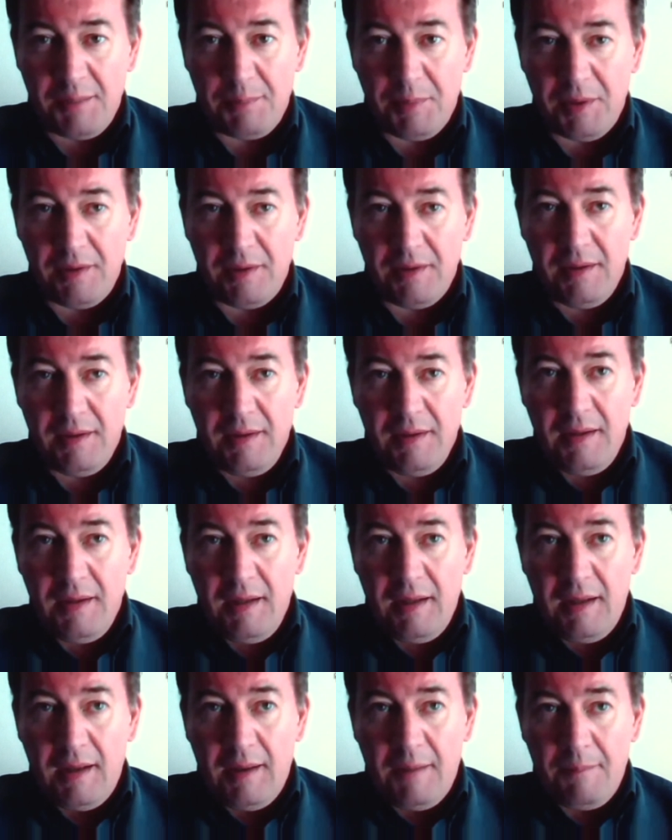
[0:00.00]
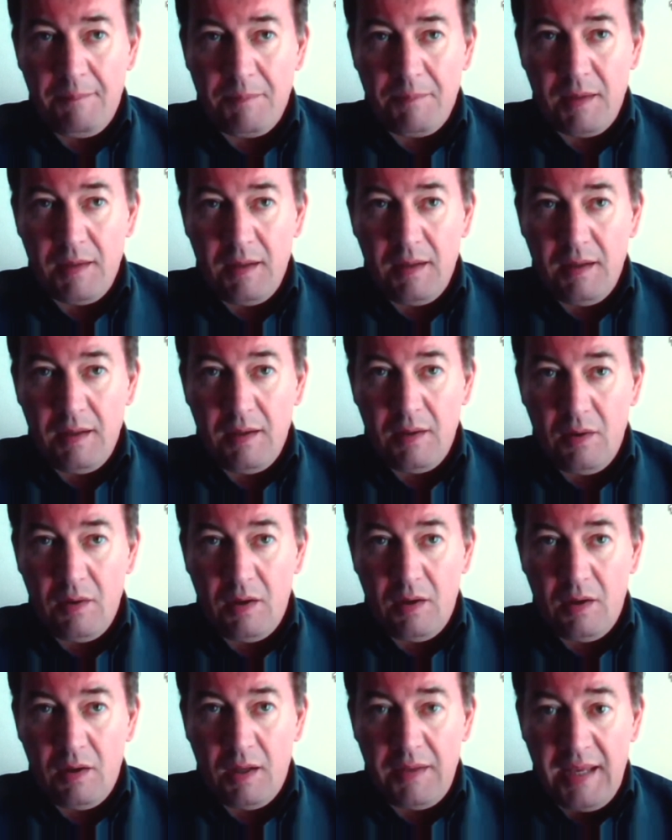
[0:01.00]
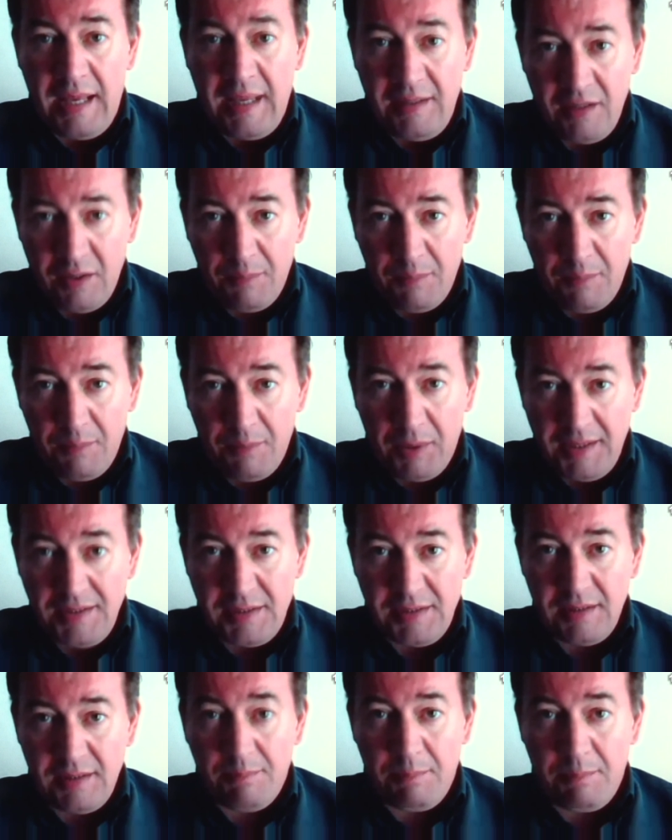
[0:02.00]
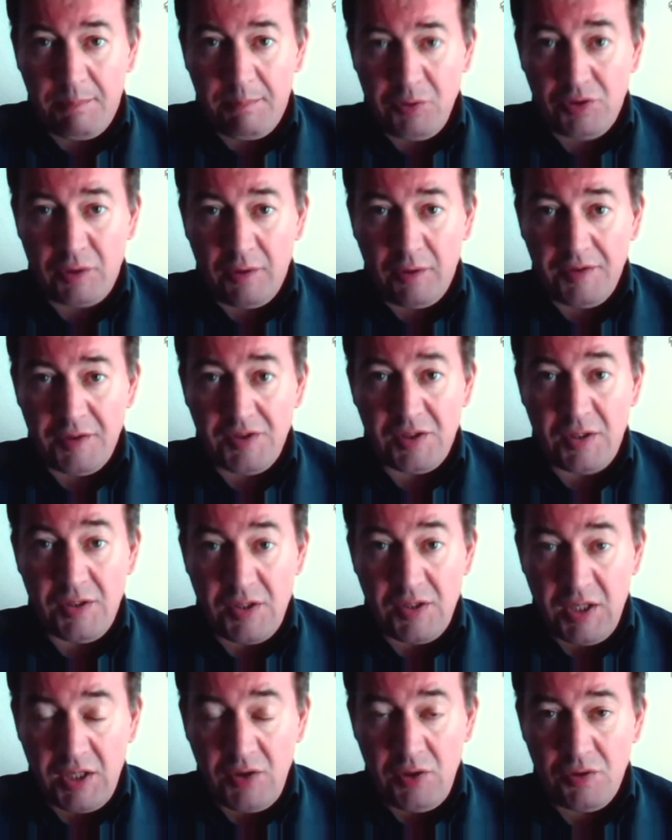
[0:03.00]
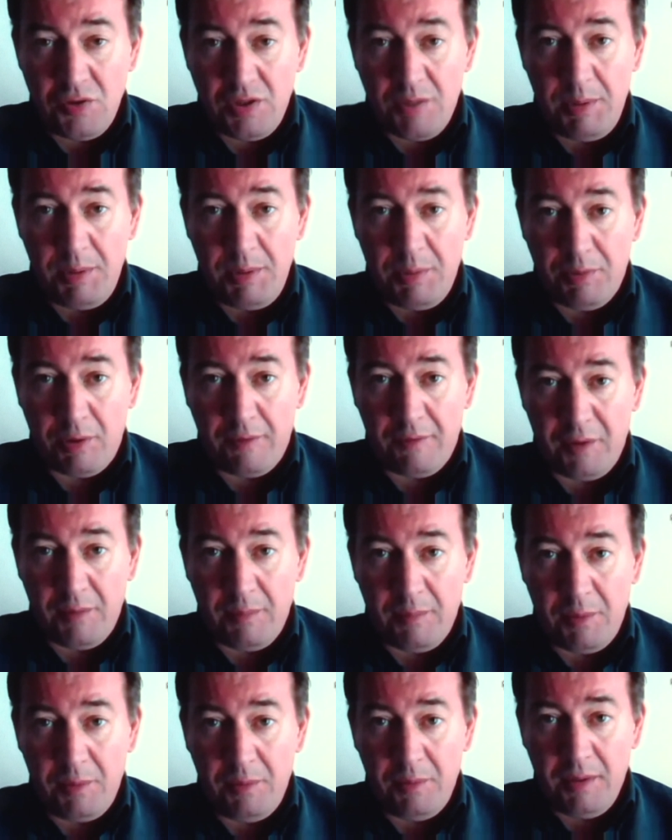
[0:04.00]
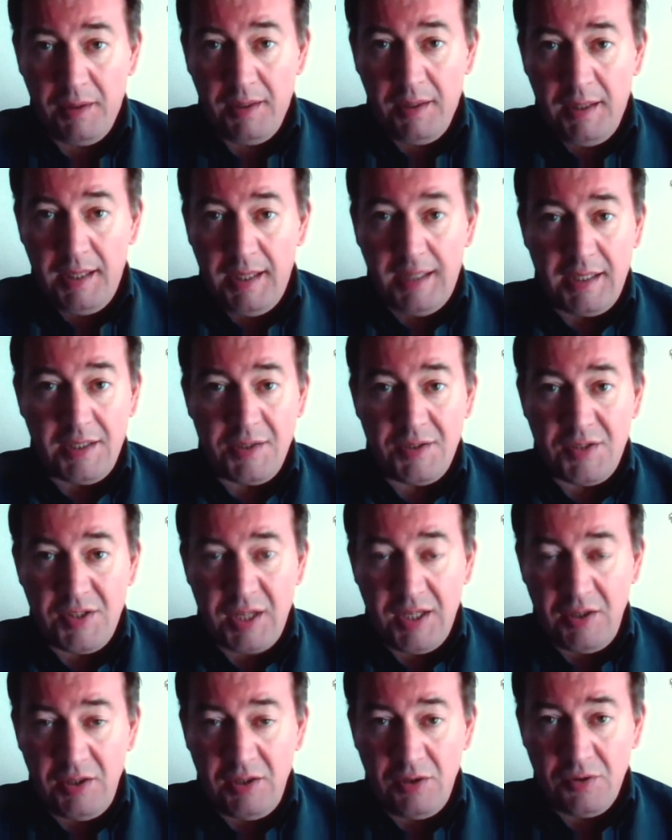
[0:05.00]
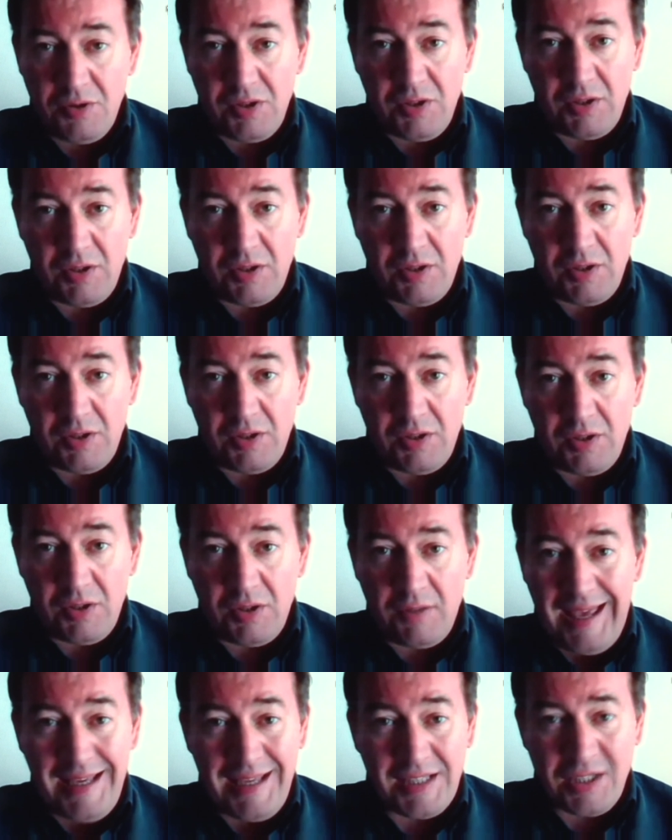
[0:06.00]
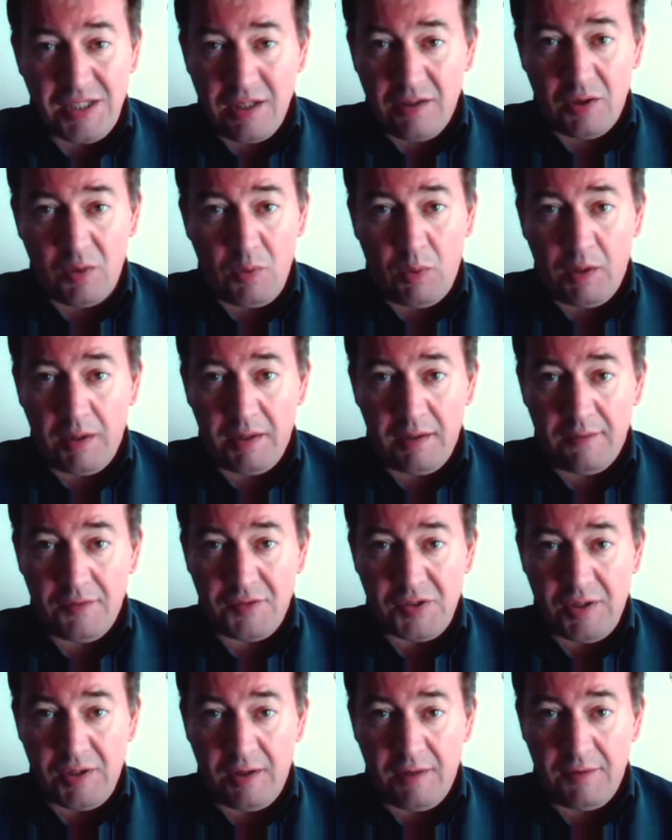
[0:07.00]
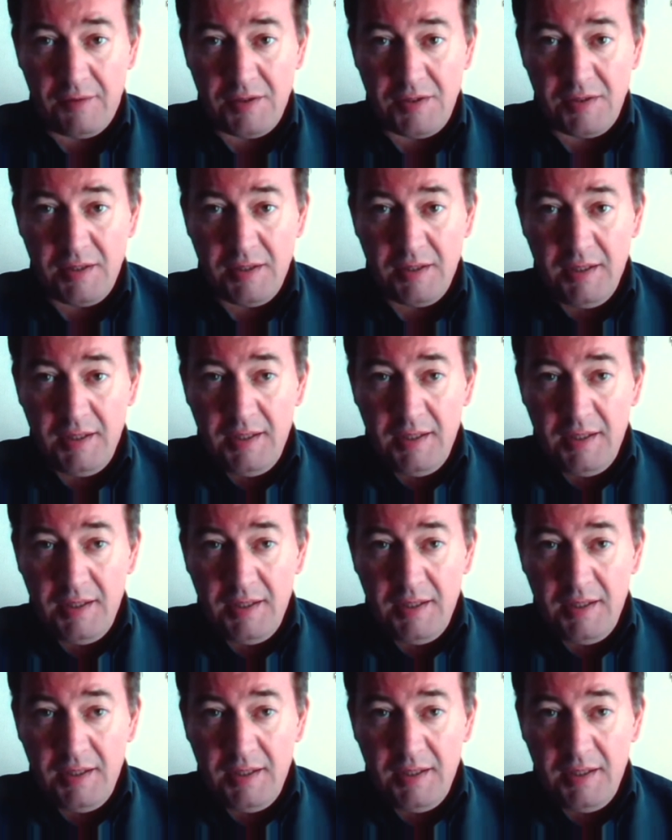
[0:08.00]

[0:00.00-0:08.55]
But at the end of the piece, the Post Office continues to be profitable. It continues to deliver excellent quality of service.